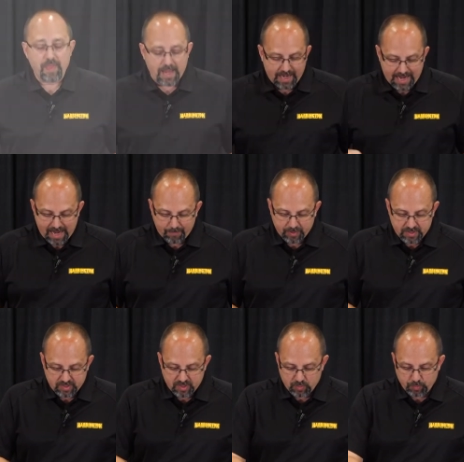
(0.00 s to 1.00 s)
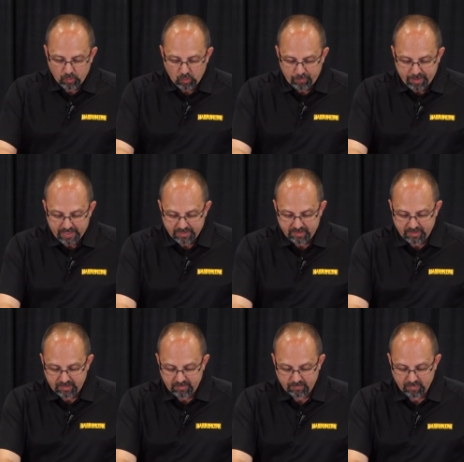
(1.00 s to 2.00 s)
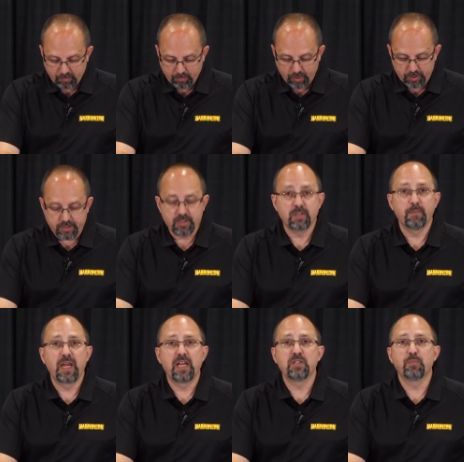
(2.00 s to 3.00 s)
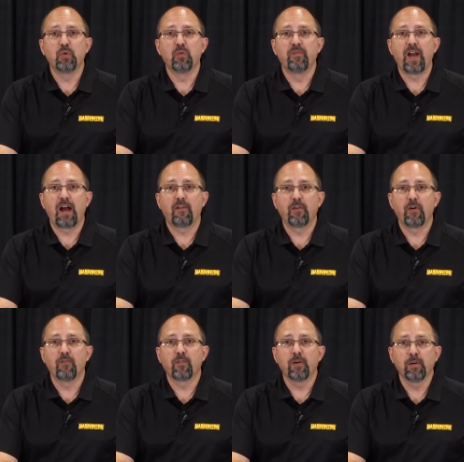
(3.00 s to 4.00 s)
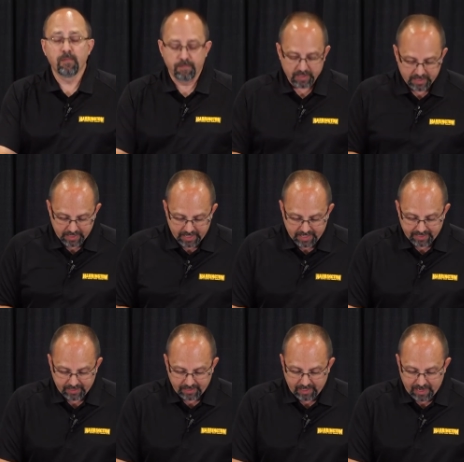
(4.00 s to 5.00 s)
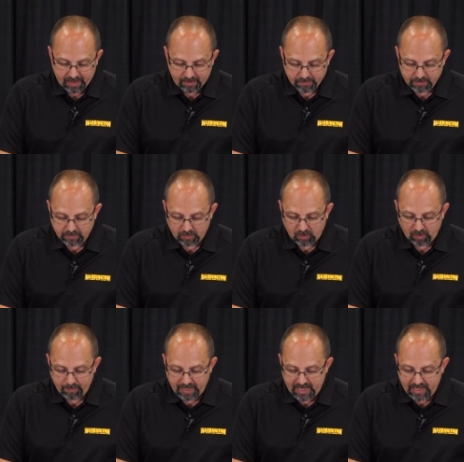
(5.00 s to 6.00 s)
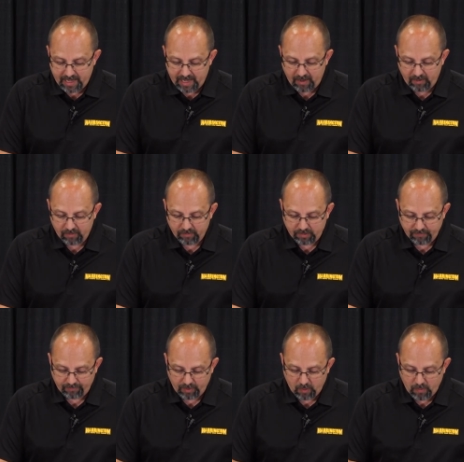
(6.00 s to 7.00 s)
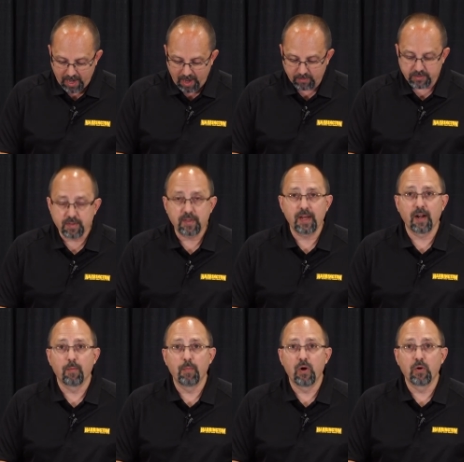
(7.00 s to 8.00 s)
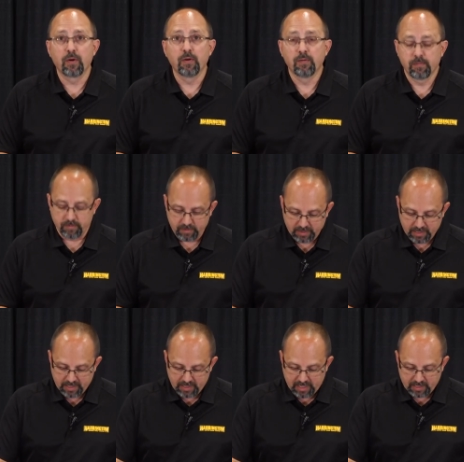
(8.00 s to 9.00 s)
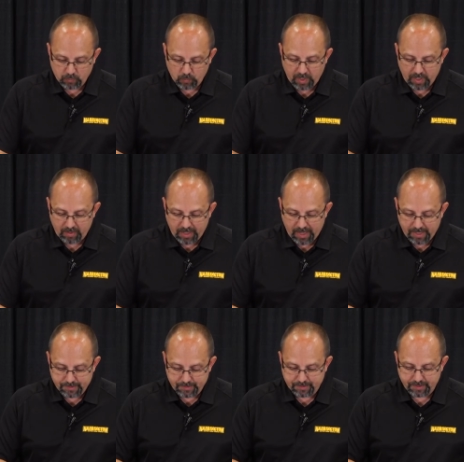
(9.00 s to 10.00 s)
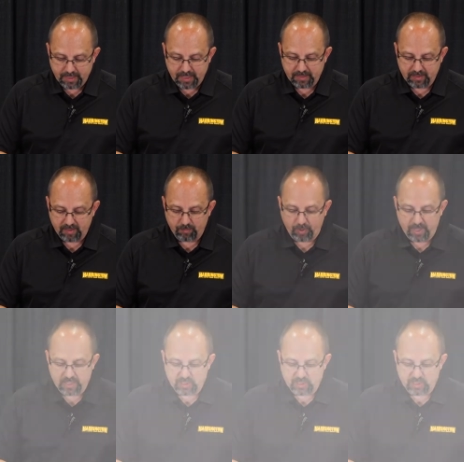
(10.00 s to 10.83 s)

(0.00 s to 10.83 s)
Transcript: that happens, the spool piston pushes the main spool valve over, and it allows our main air to flow out to the air motor, as well as into the brake